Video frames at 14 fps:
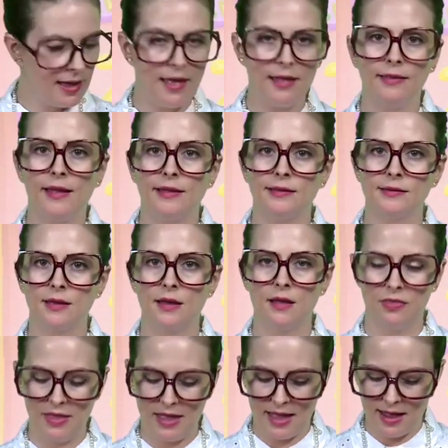And let's
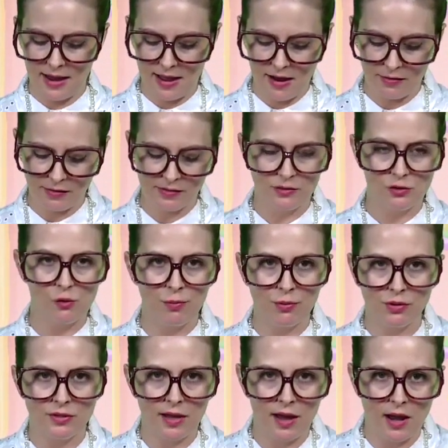cut that out. It's super
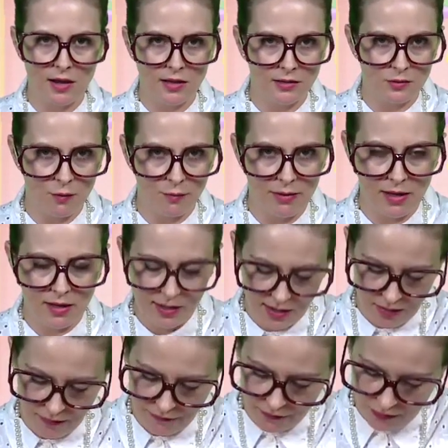tiny, so be
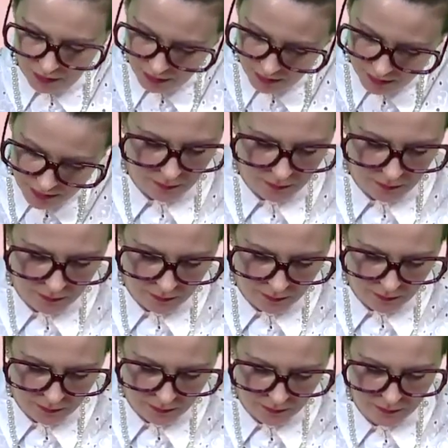careful.
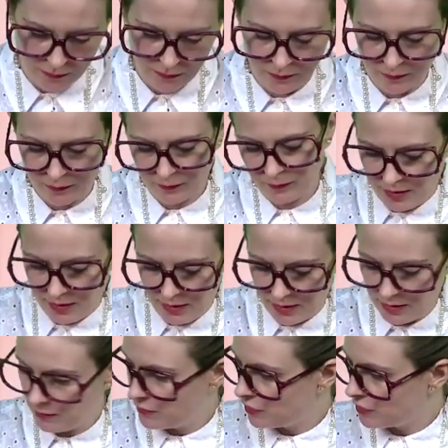And
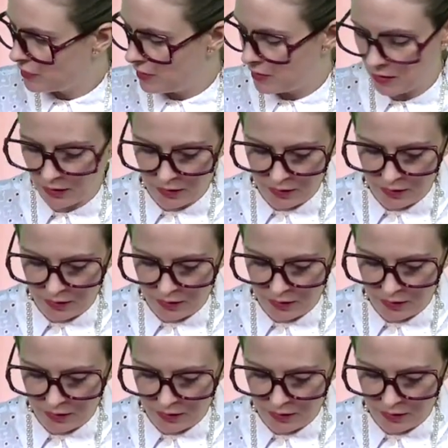I'm just gonna